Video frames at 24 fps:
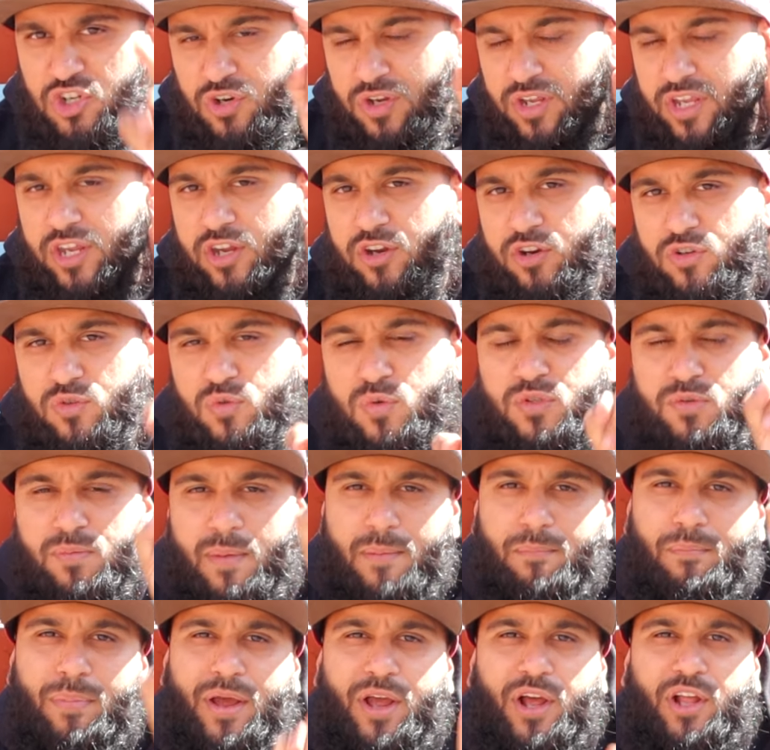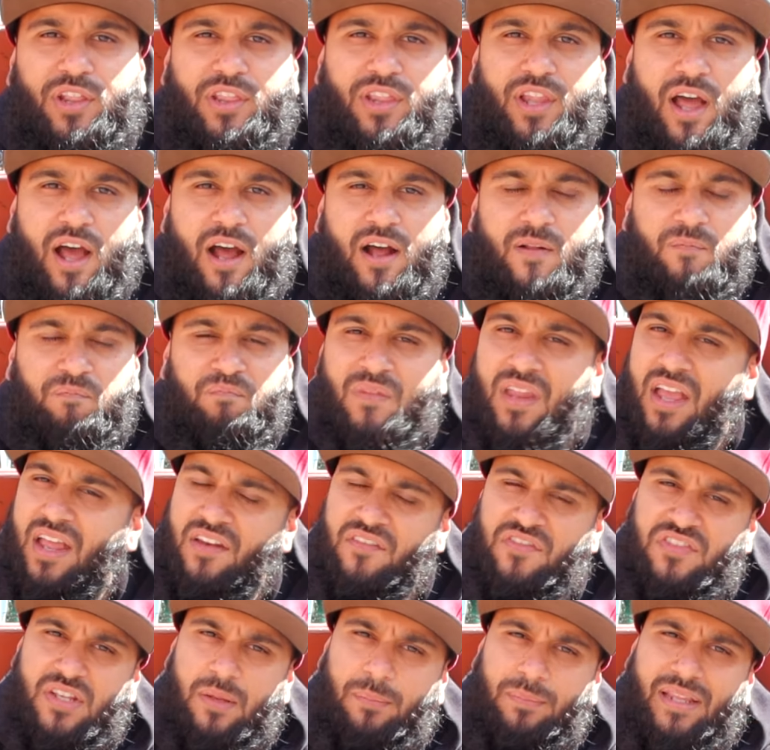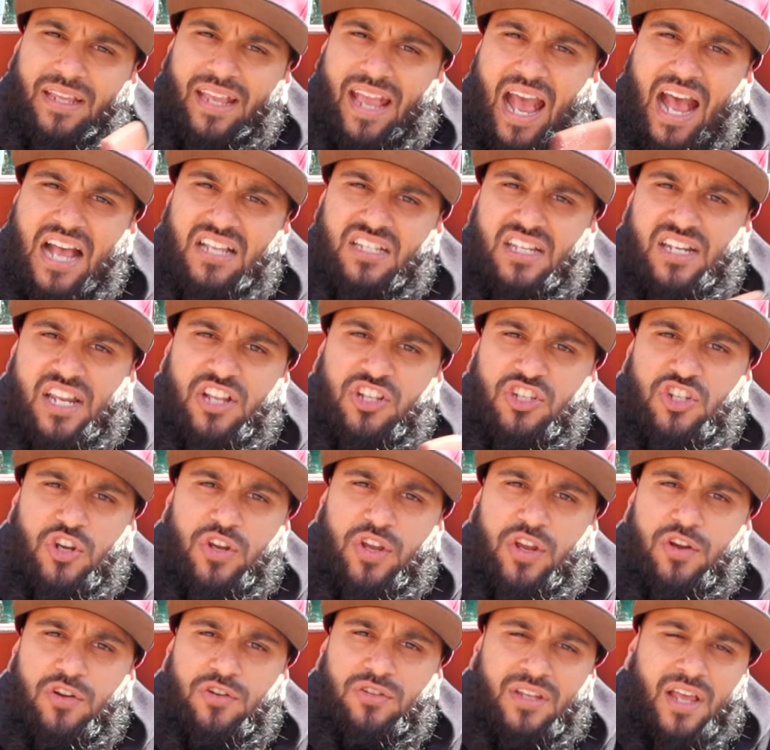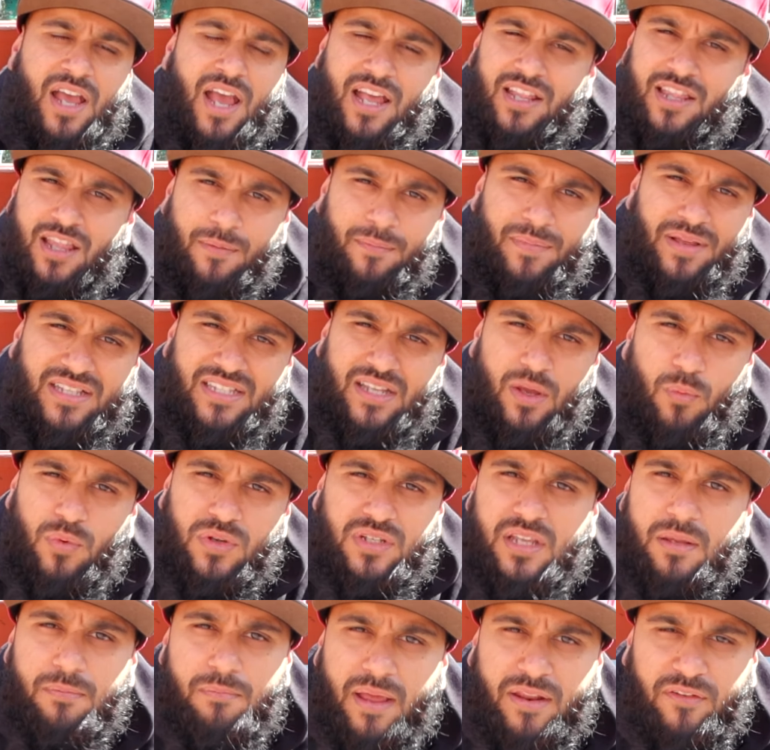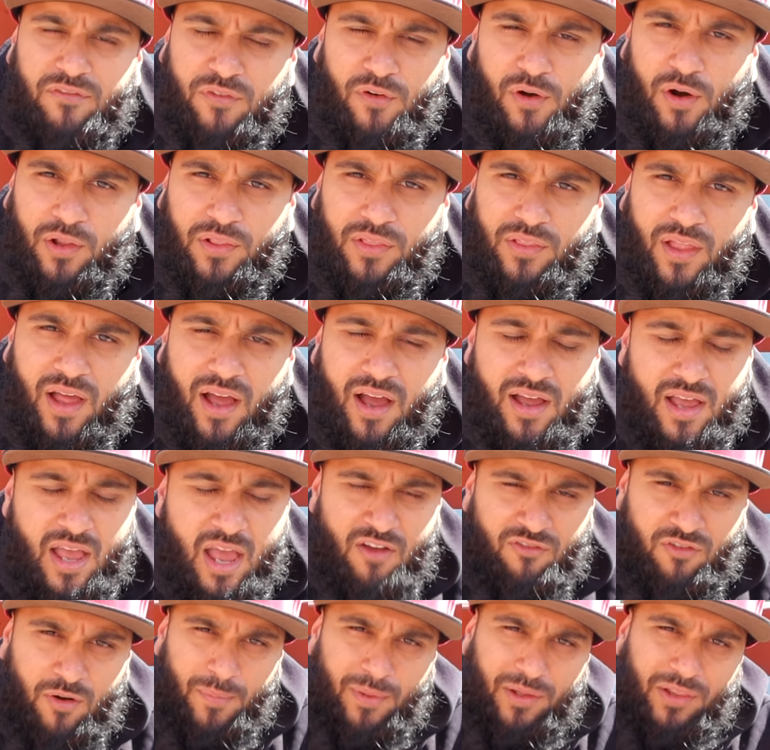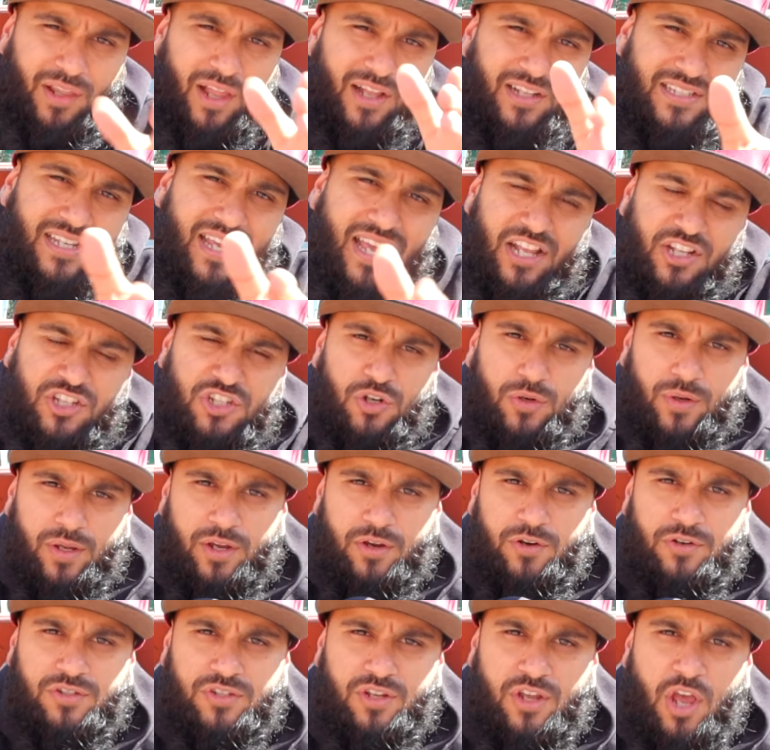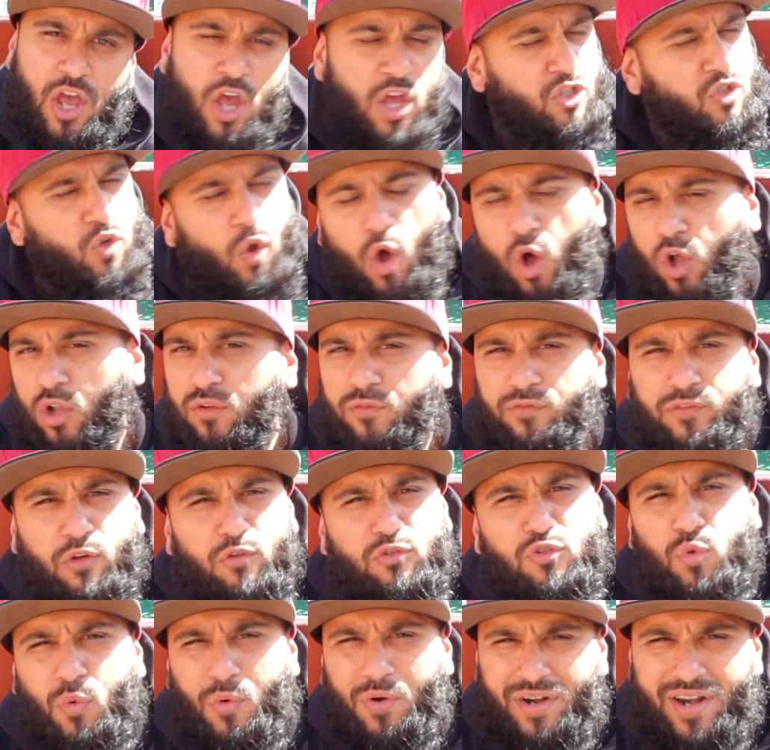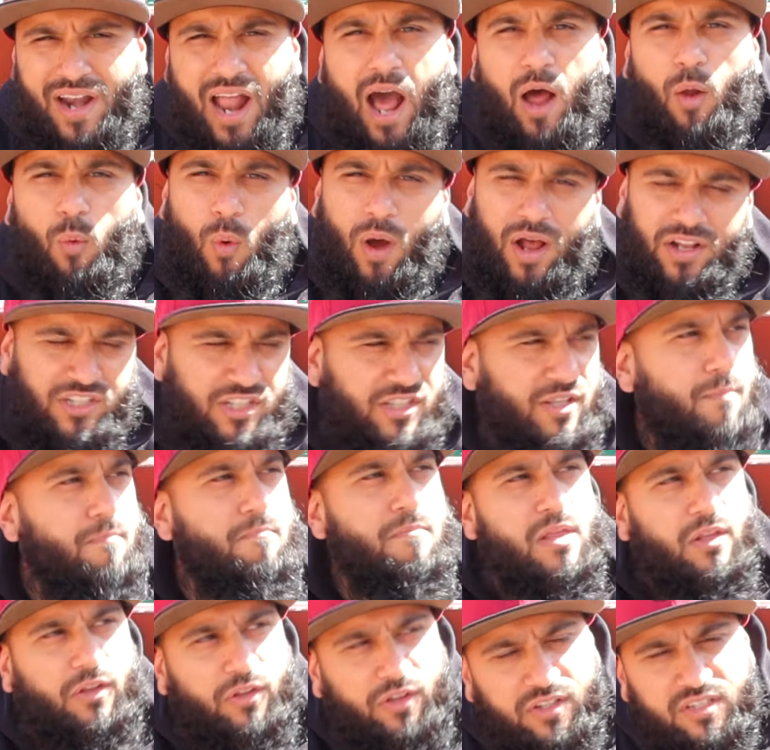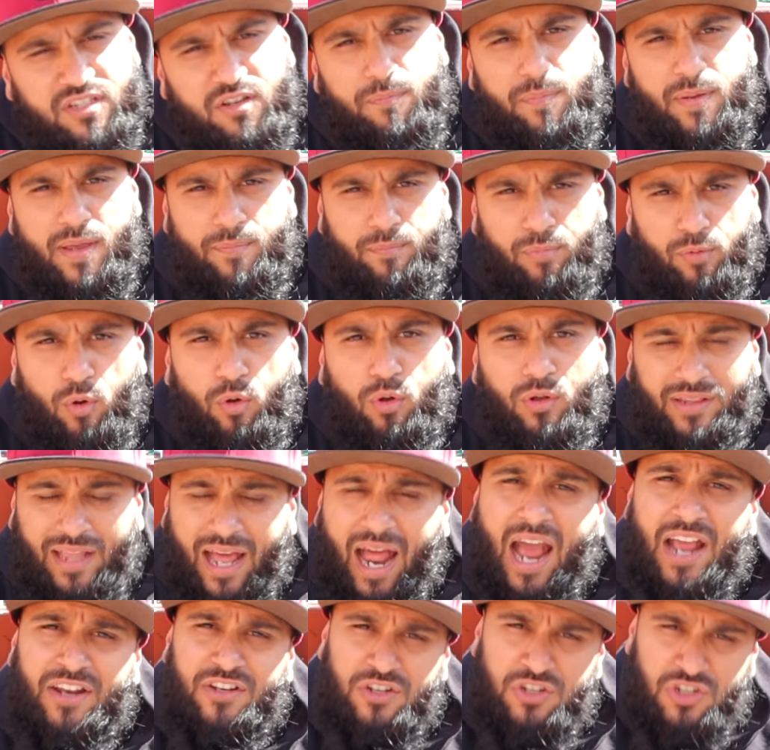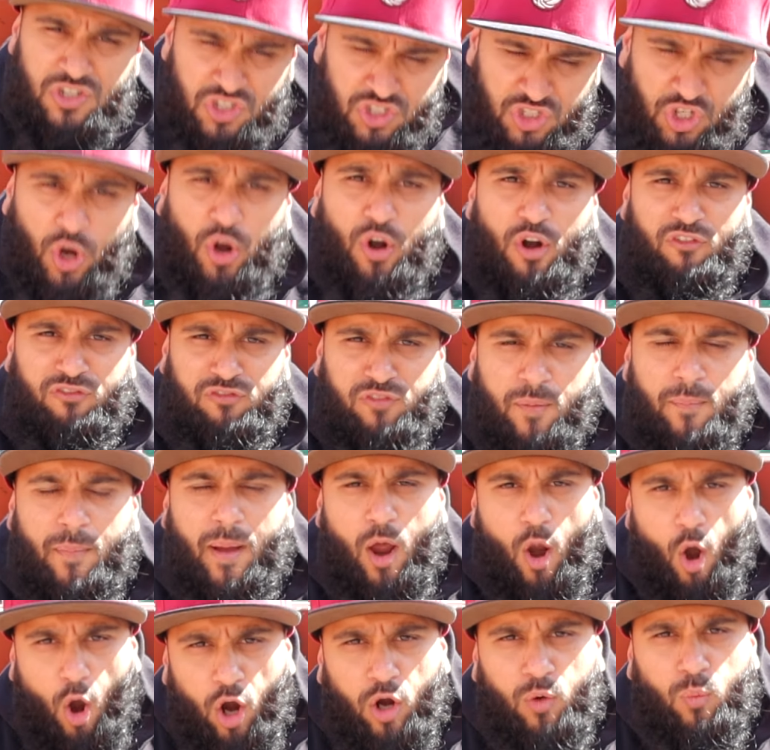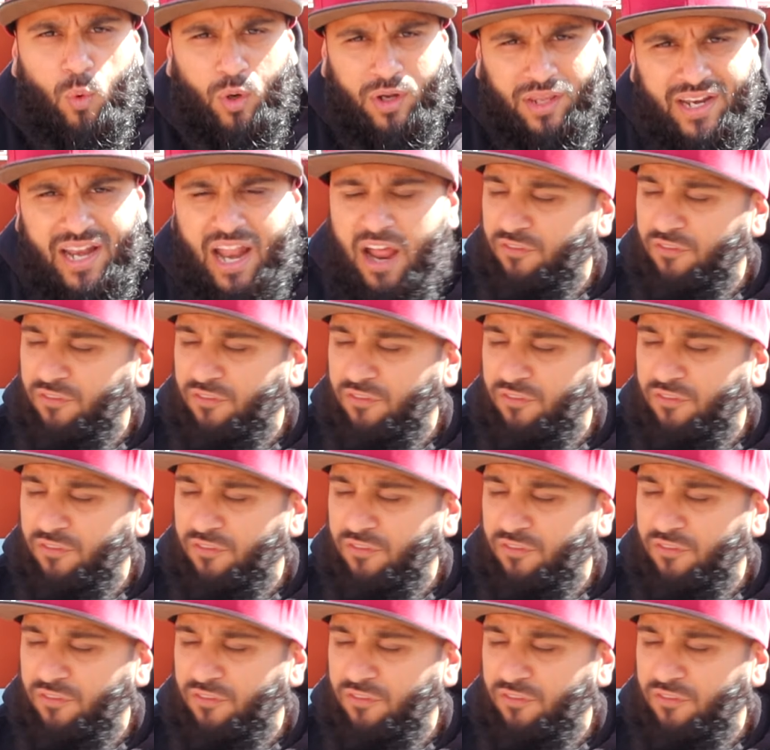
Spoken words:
your ears was meant by Allah. And if something hasn't hit your ears, that means it wasn't meant for Allah, from Allah to hit your ears. So all of those who are not watching, the millions of people that I deserve from my hard work and